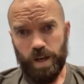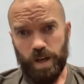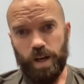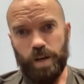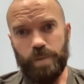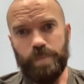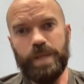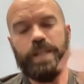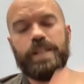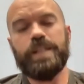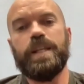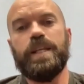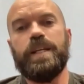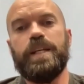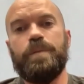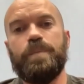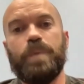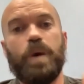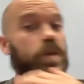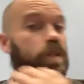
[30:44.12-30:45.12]
into the
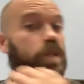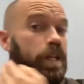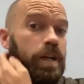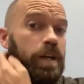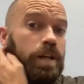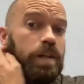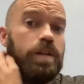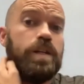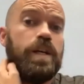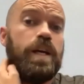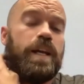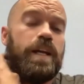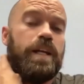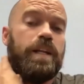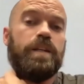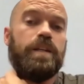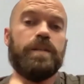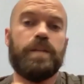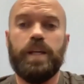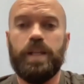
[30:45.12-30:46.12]
deep ocean,
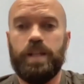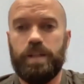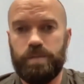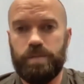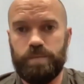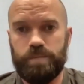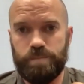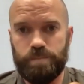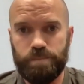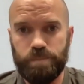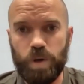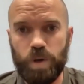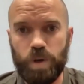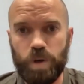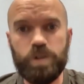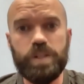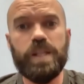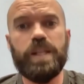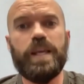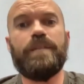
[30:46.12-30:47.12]
and most
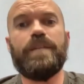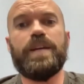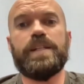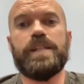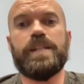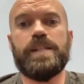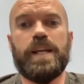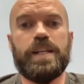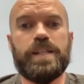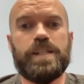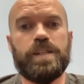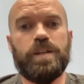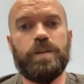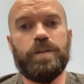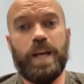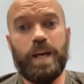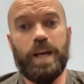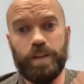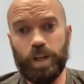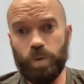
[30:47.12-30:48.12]
of the evidence is that it's slowed
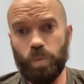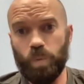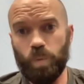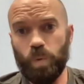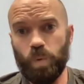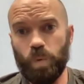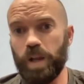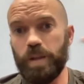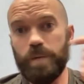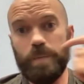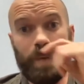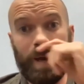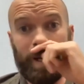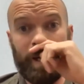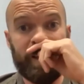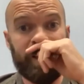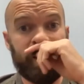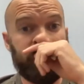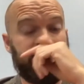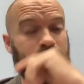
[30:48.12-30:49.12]
down. Like, one of the
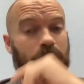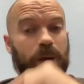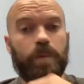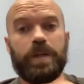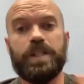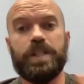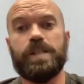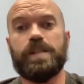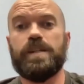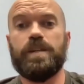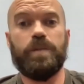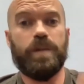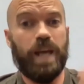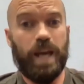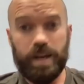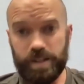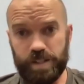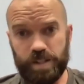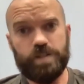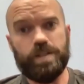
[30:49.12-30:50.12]
mechanisms by which it's slowed down
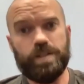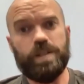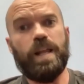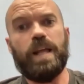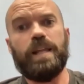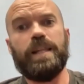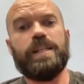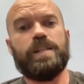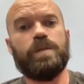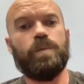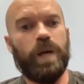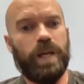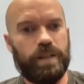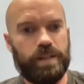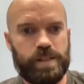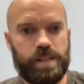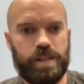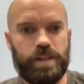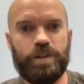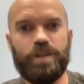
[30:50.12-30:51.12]
is there's a lot less whales
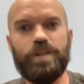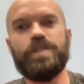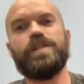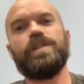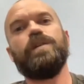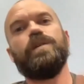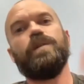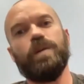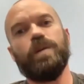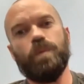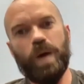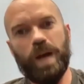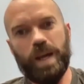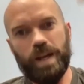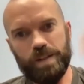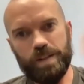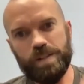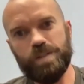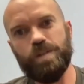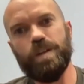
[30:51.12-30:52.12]
than there used to, and
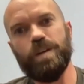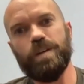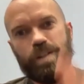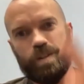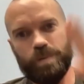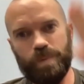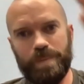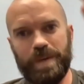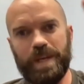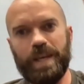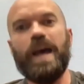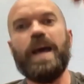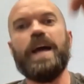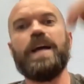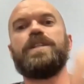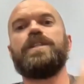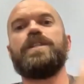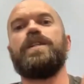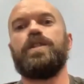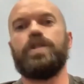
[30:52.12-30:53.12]
whales, through their swimming
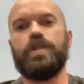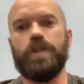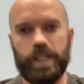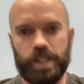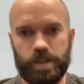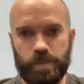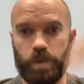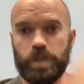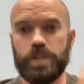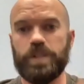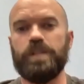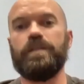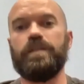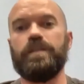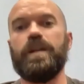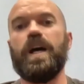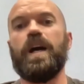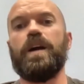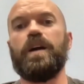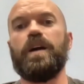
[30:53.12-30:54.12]
action, transports a
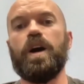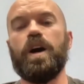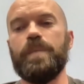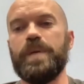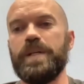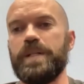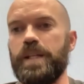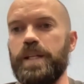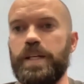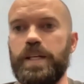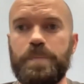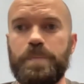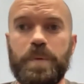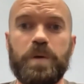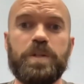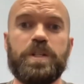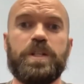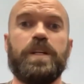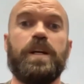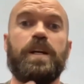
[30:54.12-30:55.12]
lot of carbon to the deep
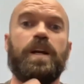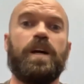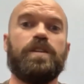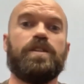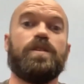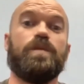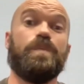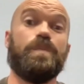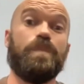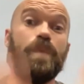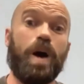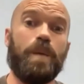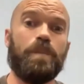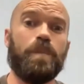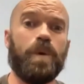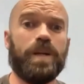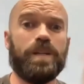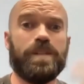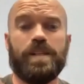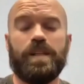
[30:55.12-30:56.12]
ocean. It also
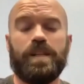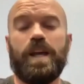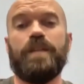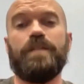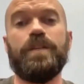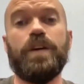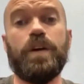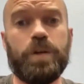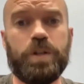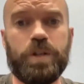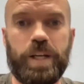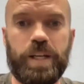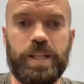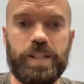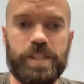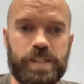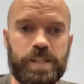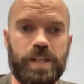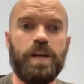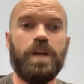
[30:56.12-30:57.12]
upwells a lot of
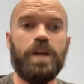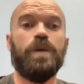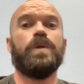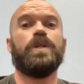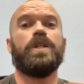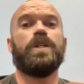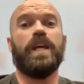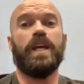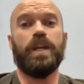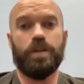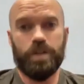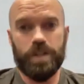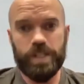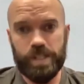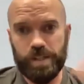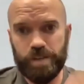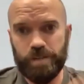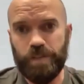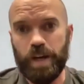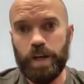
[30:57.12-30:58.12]
nutrients, which
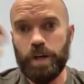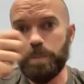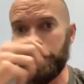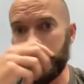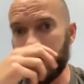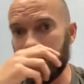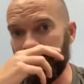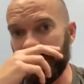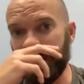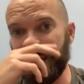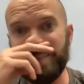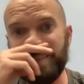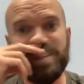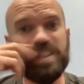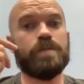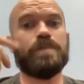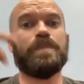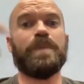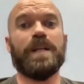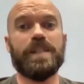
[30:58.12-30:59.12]
increases phytoplankton
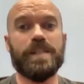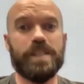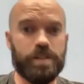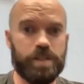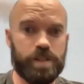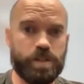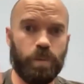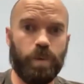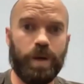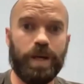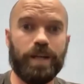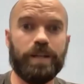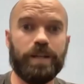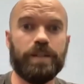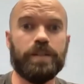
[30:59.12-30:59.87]
levels. Plus, there's the whale